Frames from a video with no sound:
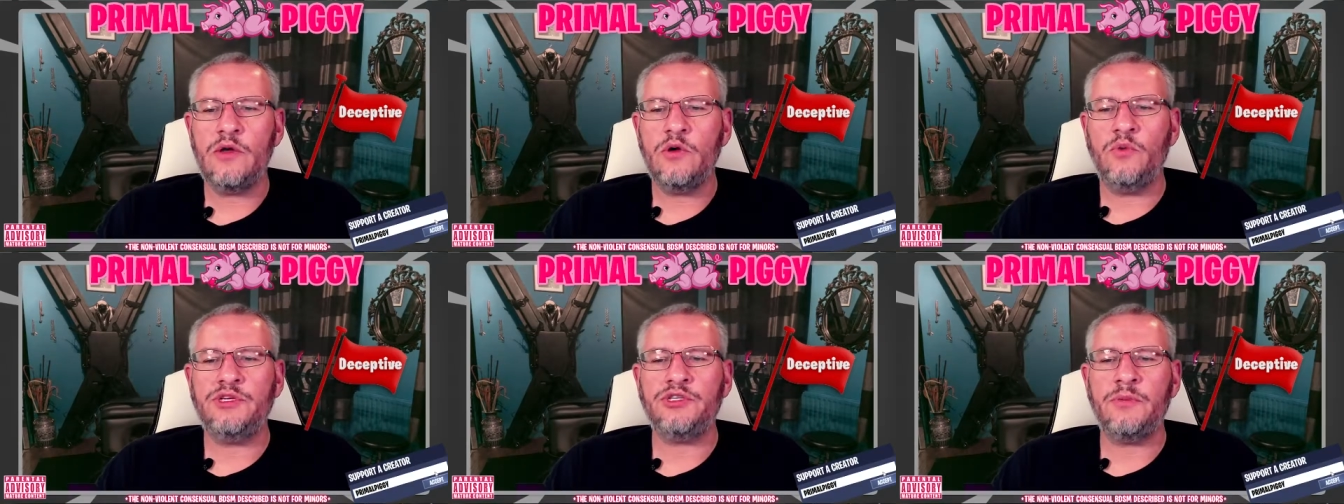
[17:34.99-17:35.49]

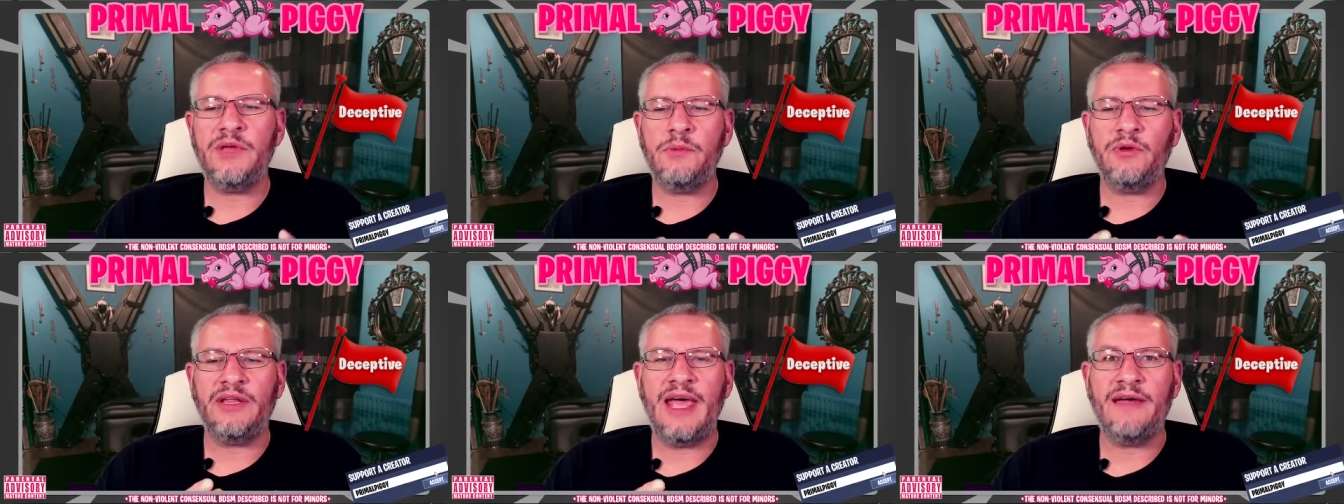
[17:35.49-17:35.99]
we should be
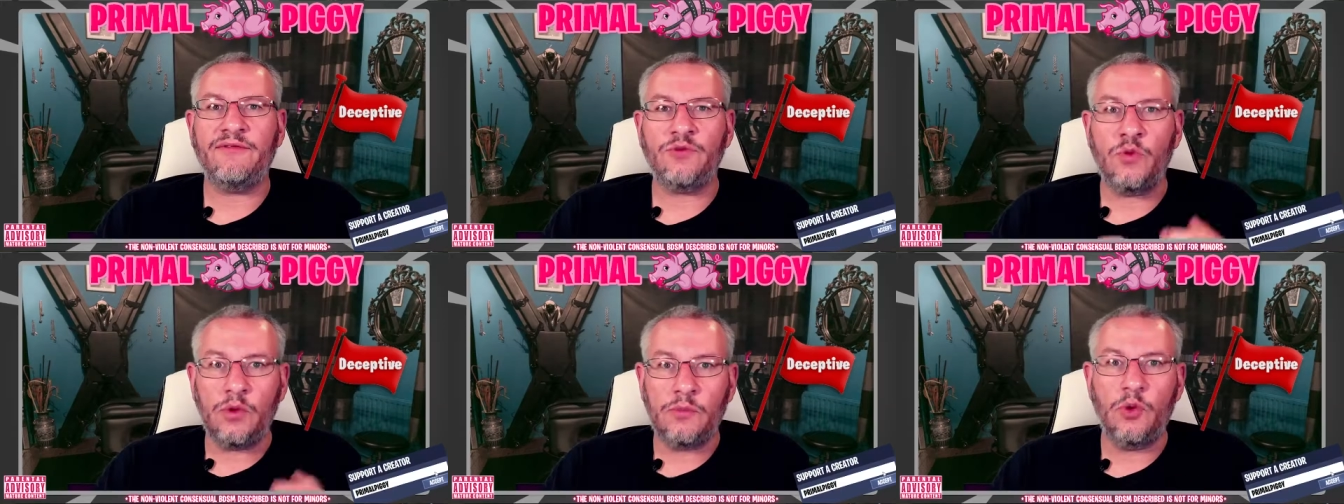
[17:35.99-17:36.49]
able to have
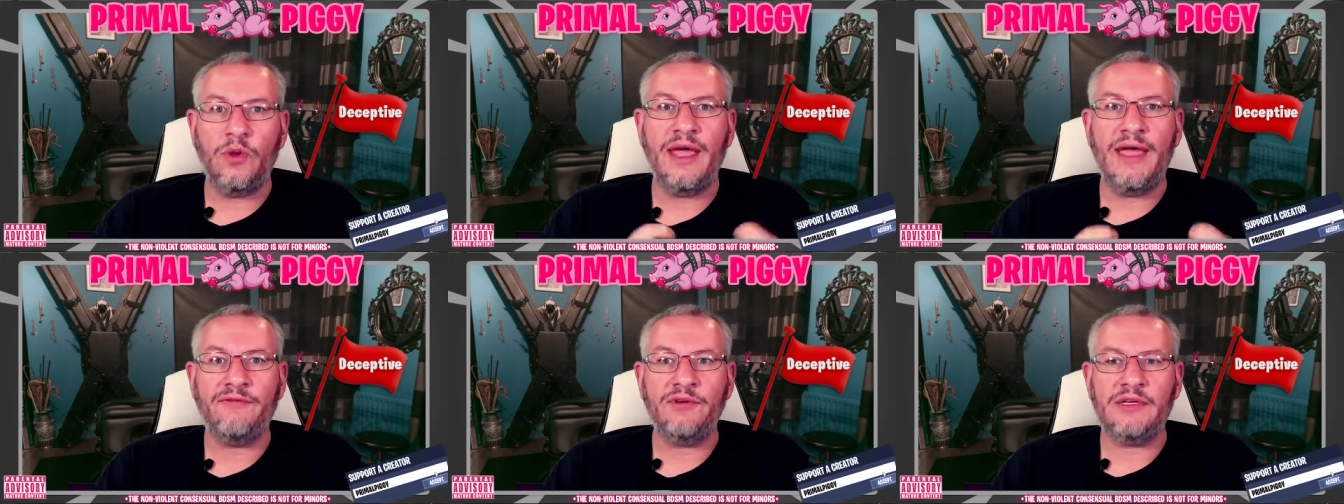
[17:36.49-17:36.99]
normal,
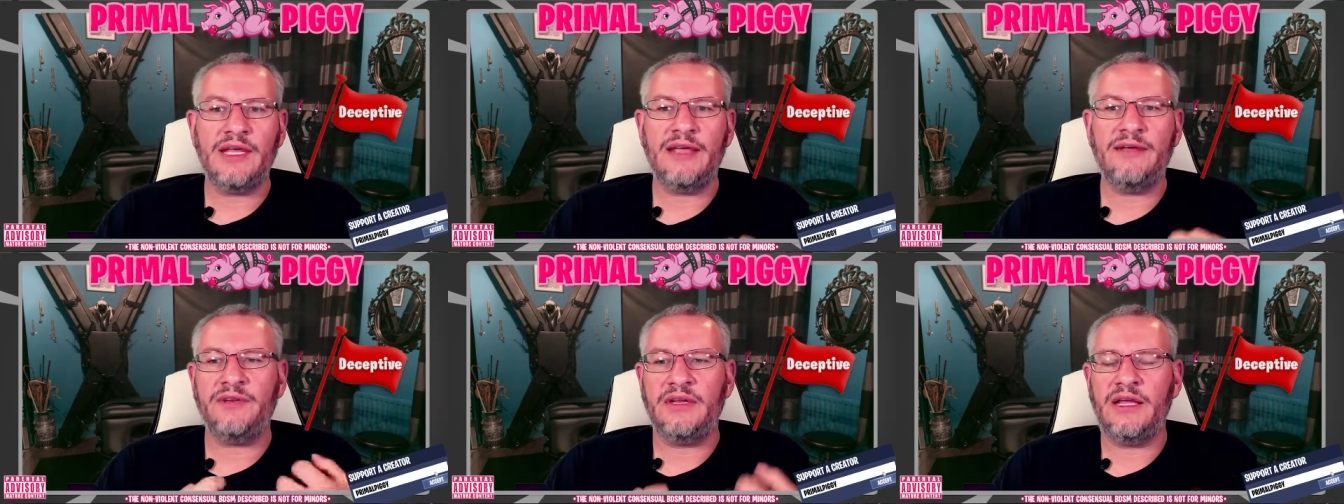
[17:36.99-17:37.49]
everyday,
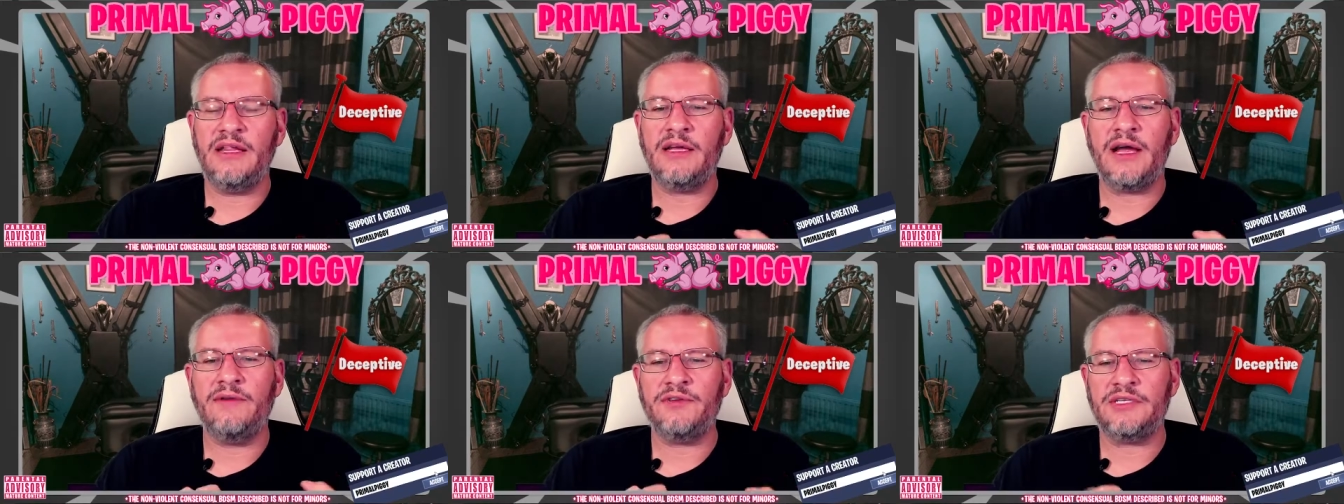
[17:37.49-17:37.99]
vanilla
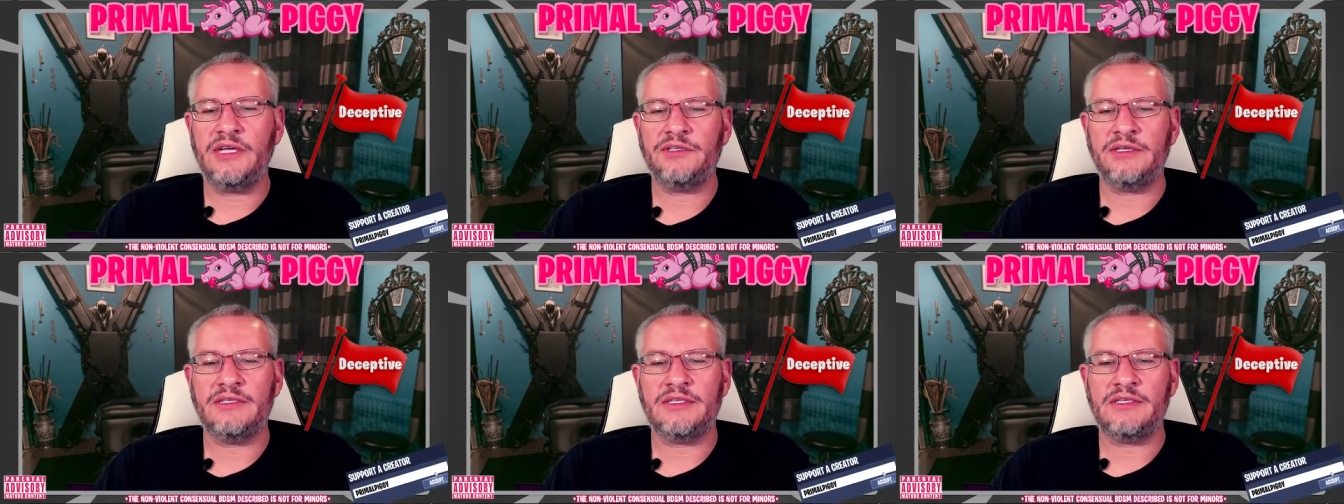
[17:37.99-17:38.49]

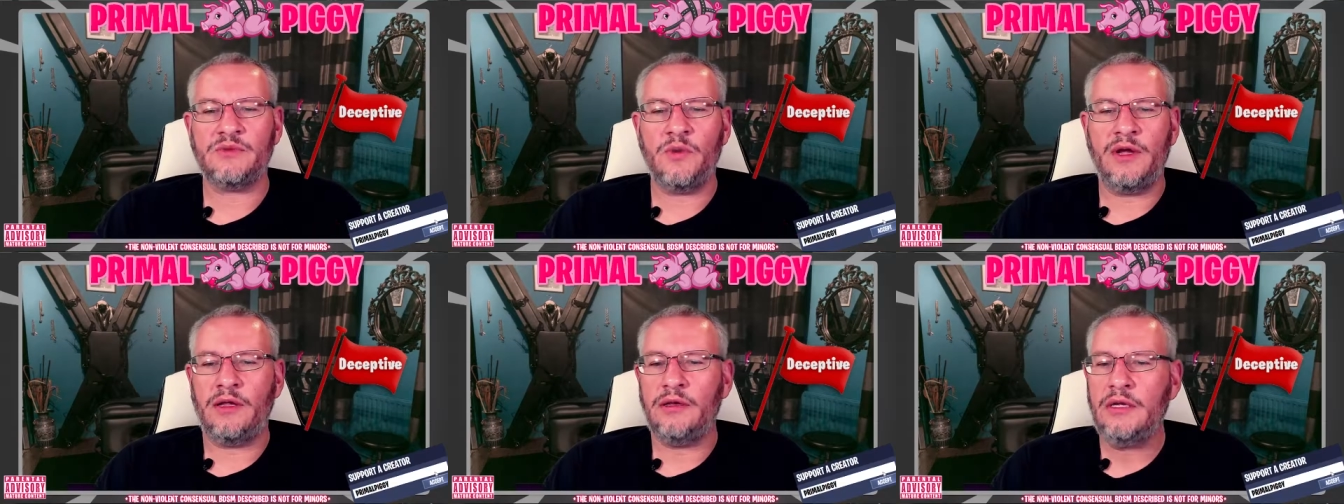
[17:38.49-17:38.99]
conversations as
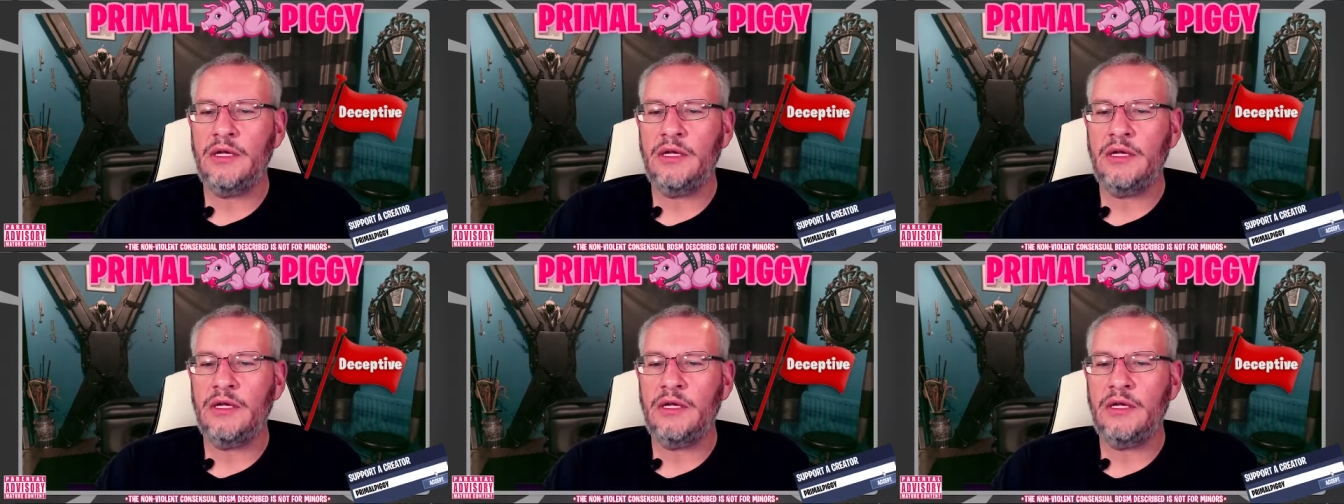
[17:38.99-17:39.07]
well.